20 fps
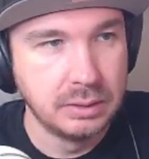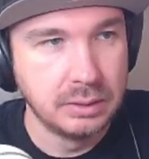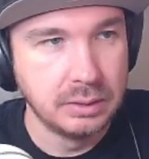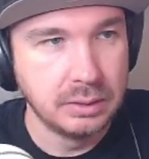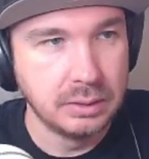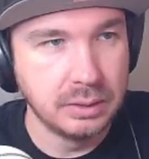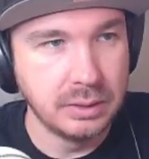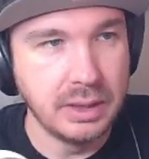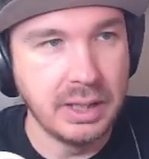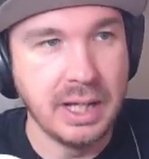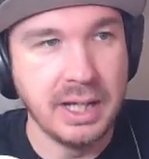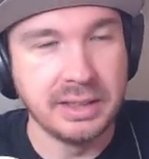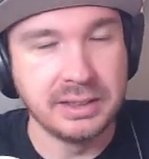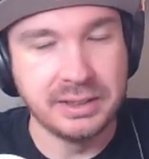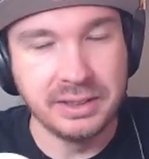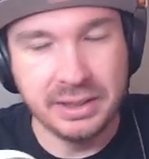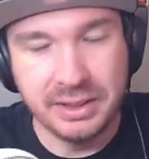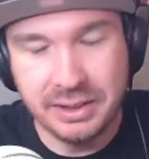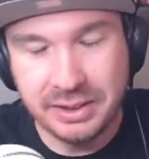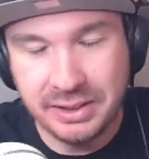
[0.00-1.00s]
Oh yeah,
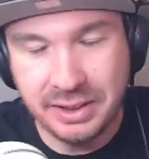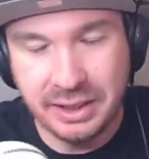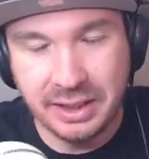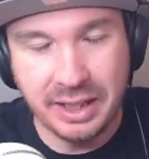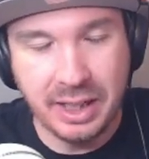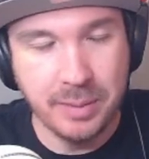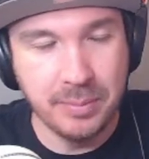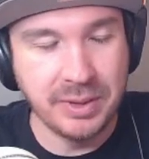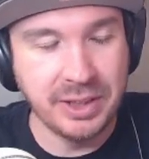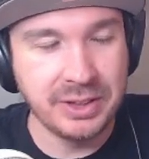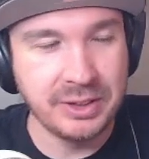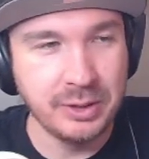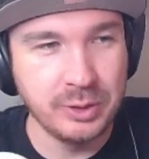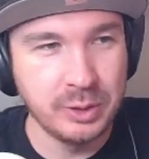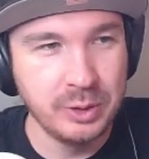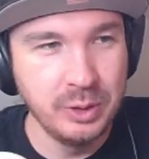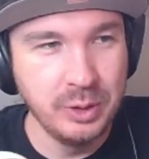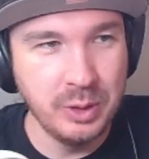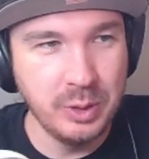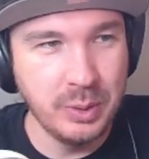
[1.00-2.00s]
see, he did. I'm like, there's
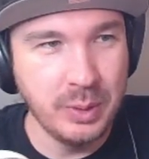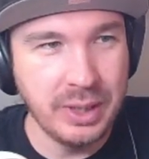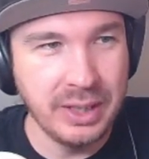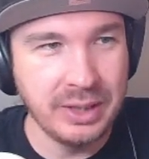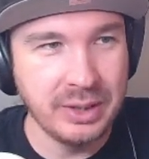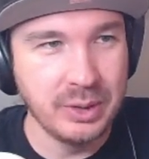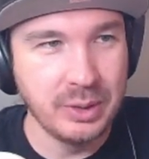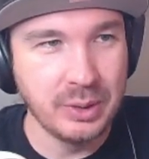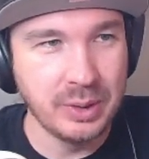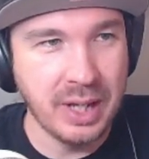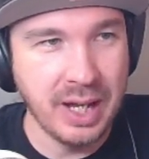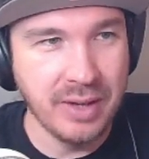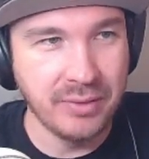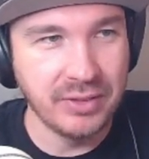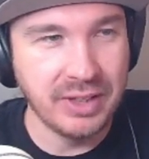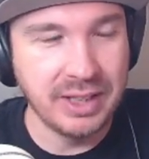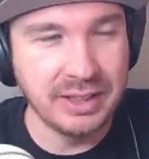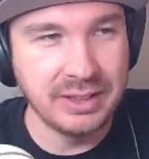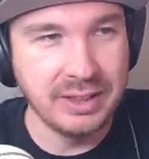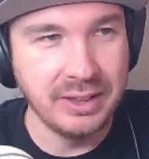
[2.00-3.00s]
no way you don't have
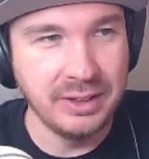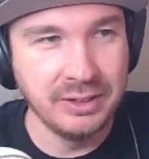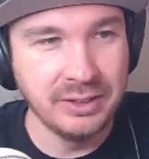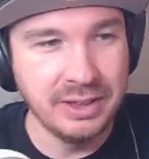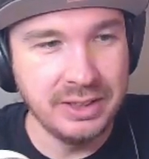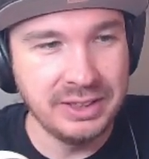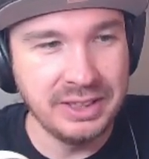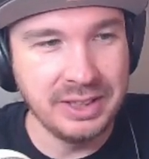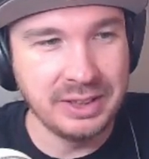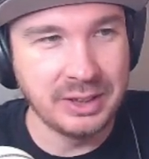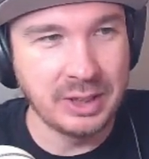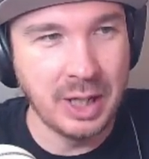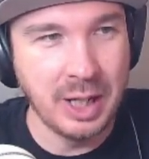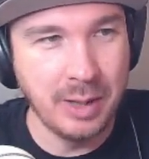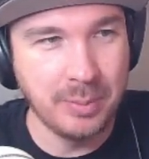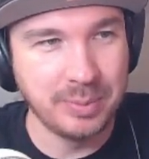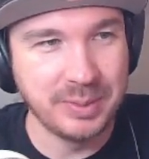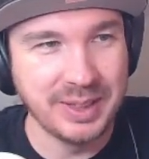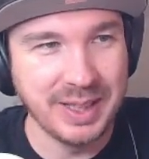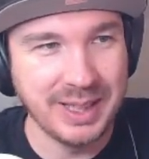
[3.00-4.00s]
that. Unless he
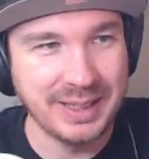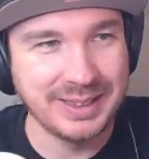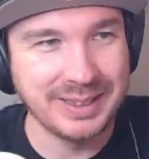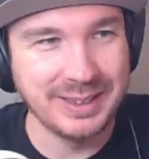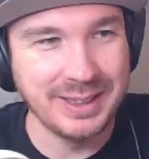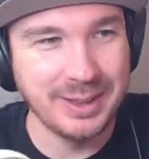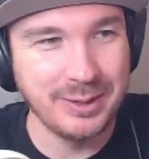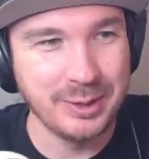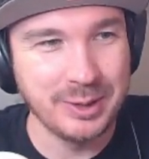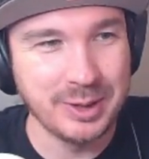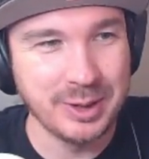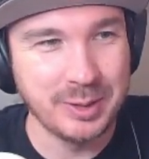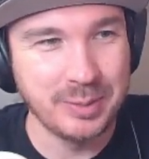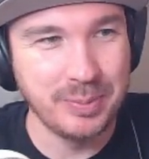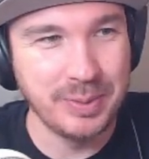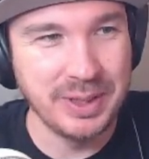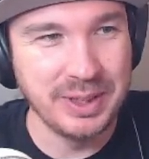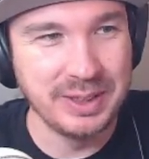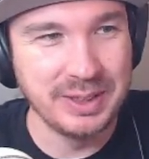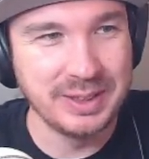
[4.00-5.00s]
top decked it, that would just
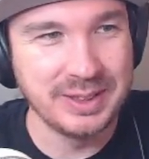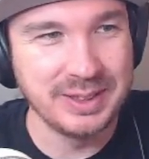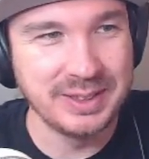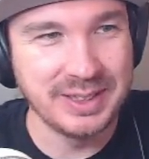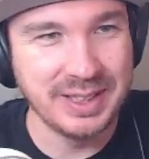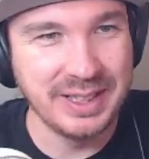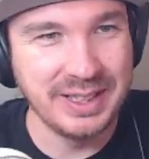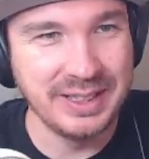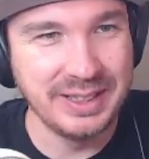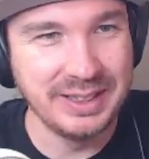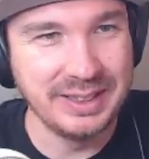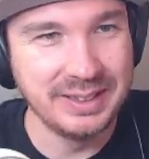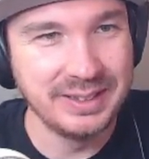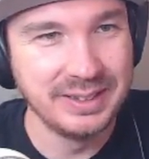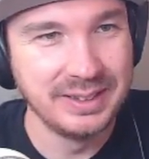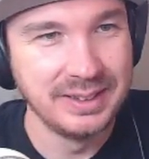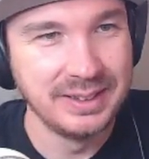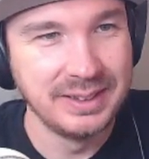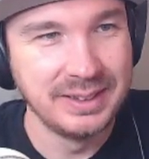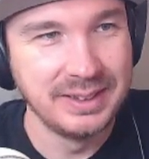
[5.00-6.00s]
be insane.
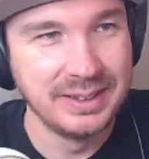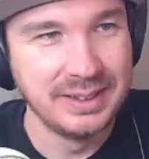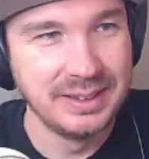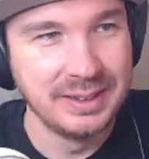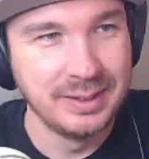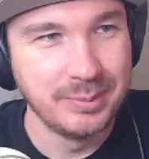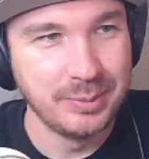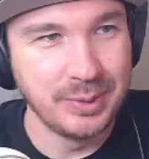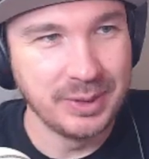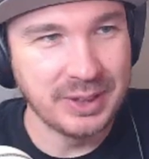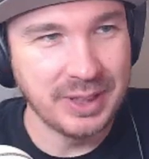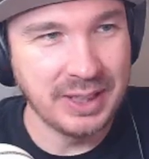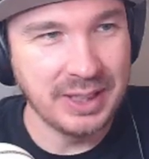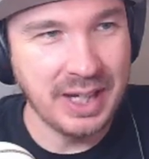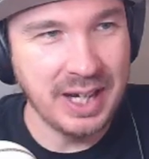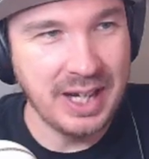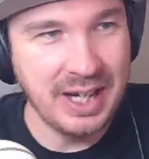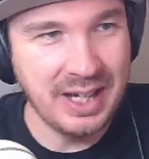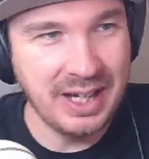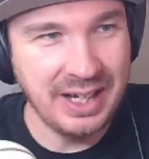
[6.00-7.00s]
Which I
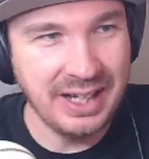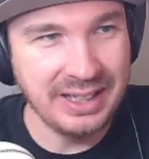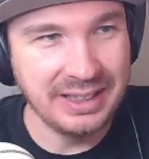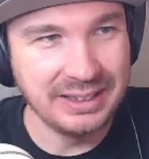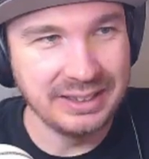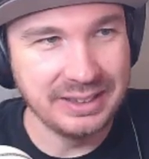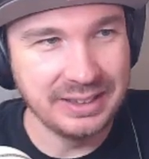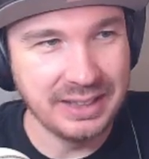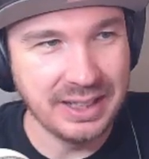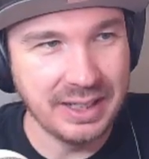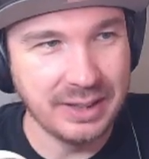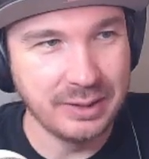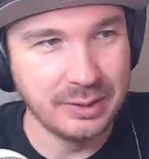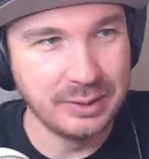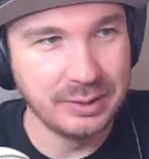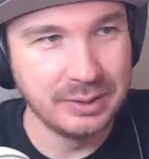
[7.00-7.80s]
highly doubt.